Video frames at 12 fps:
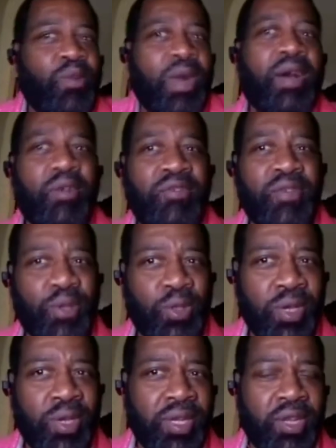Well, how I feel so
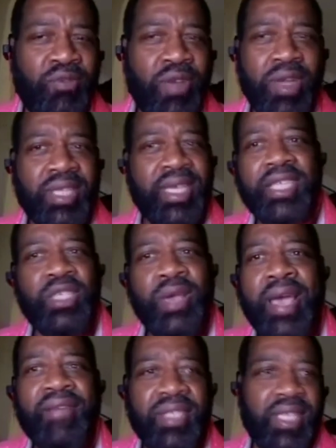good? You run tests, you
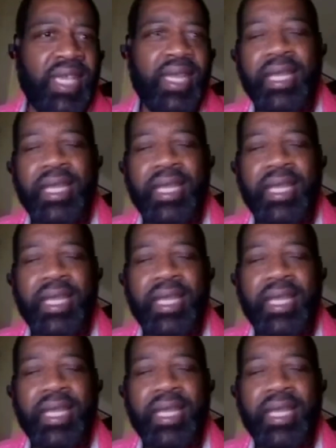haven't seen